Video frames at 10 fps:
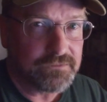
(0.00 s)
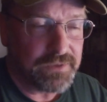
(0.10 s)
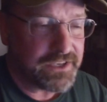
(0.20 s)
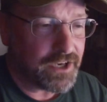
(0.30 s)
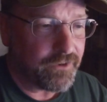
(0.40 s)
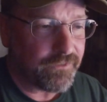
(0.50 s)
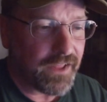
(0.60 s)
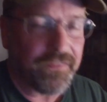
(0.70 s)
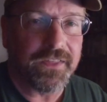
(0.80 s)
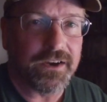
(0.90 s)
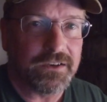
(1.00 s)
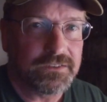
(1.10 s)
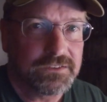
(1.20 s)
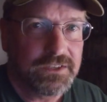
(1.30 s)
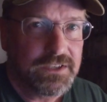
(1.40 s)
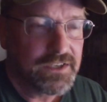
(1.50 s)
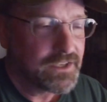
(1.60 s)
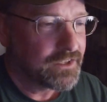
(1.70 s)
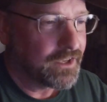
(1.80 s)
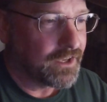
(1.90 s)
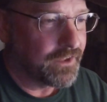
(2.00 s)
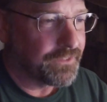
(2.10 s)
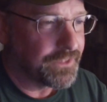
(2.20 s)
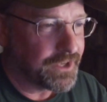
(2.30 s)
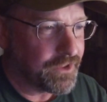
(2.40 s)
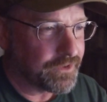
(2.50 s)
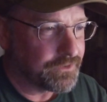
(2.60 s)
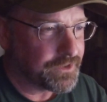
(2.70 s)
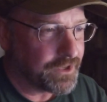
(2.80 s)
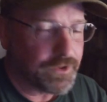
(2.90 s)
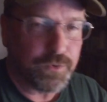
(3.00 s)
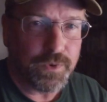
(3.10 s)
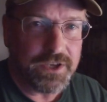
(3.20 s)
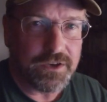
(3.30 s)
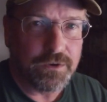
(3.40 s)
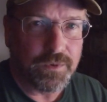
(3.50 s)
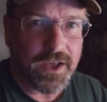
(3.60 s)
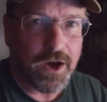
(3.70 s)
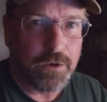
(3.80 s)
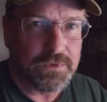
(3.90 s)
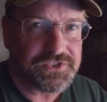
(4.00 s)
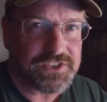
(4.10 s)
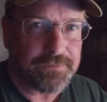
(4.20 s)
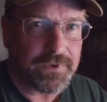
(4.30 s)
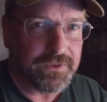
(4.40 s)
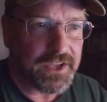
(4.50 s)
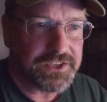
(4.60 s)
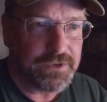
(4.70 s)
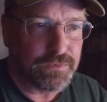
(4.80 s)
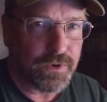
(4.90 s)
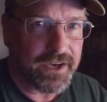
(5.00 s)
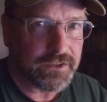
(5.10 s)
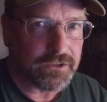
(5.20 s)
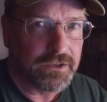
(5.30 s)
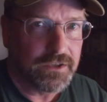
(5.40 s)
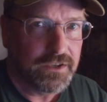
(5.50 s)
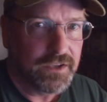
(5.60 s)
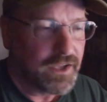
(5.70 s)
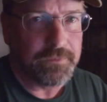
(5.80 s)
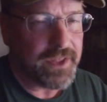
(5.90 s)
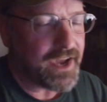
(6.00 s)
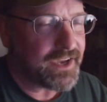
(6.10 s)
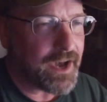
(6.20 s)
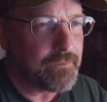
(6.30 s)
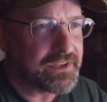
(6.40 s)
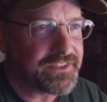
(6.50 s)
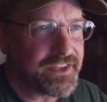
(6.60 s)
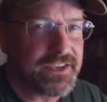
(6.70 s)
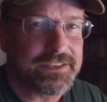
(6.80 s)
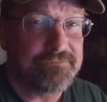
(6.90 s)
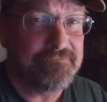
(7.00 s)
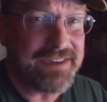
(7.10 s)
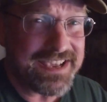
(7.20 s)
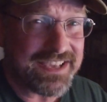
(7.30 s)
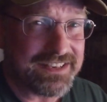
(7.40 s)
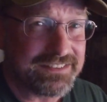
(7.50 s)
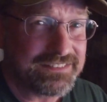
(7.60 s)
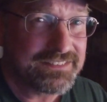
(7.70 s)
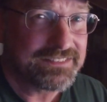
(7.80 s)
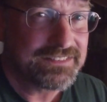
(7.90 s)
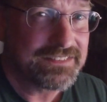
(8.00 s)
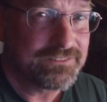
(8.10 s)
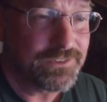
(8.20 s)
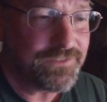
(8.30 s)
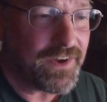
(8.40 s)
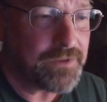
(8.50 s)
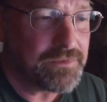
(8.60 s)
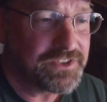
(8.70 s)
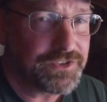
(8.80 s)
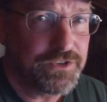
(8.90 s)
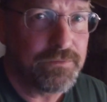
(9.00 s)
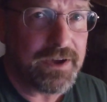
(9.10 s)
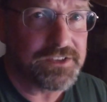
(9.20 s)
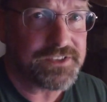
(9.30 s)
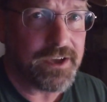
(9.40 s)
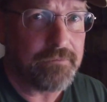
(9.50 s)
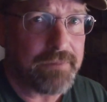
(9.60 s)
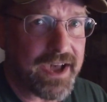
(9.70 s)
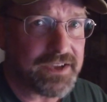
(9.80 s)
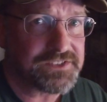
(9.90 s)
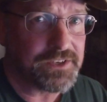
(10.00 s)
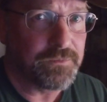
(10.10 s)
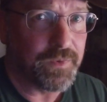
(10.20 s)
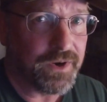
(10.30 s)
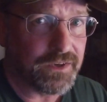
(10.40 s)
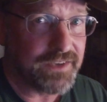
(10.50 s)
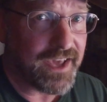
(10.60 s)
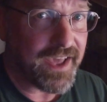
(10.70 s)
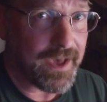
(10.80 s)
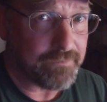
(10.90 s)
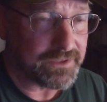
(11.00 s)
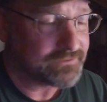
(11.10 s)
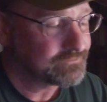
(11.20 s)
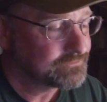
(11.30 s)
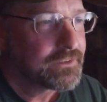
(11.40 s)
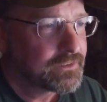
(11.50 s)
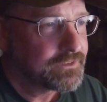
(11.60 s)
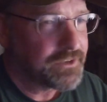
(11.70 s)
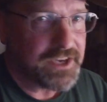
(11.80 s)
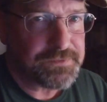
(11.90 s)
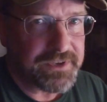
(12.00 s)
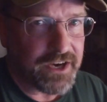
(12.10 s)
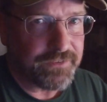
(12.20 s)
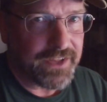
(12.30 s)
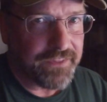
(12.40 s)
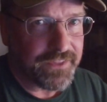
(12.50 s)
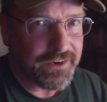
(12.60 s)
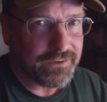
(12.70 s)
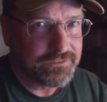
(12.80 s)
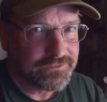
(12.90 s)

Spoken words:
Be careful out there. The other week when I almost stepped on that timber rattler, and that got me thinking, man, what if I'd have been 2 miles out back somewhere and that happened? You guys be careful out there.